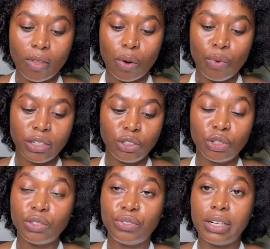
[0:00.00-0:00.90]
When you
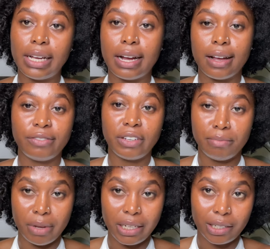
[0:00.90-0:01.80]
don't feel like having
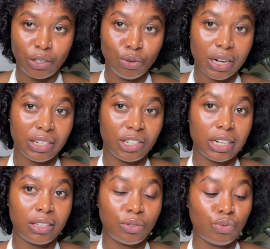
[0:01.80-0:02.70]
meat, you can try
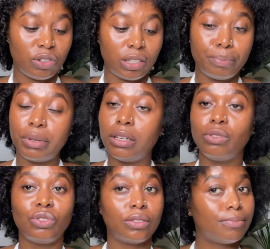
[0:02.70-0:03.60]
this recipe.
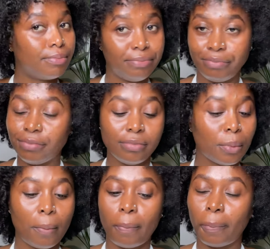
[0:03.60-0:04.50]
It's
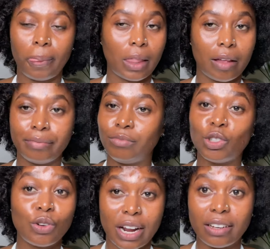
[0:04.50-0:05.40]

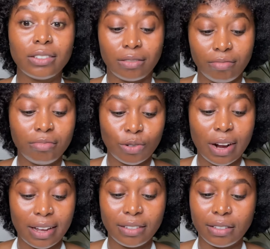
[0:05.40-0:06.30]
so nice, so
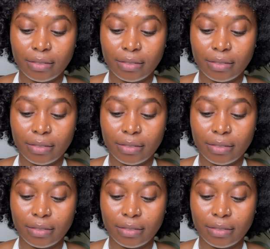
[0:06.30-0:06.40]
nice.